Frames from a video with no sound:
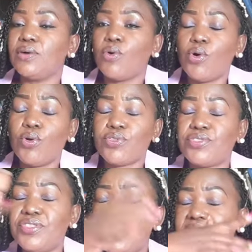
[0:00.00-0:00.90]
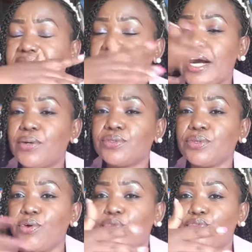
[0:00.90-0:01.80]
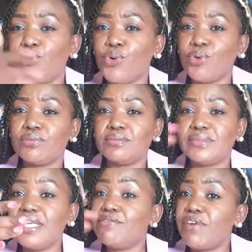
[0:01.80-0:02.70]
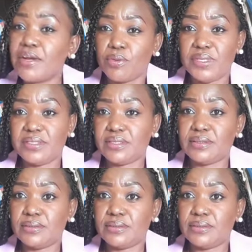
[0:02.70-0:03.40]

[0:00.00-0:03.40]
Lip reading: all things out of your environment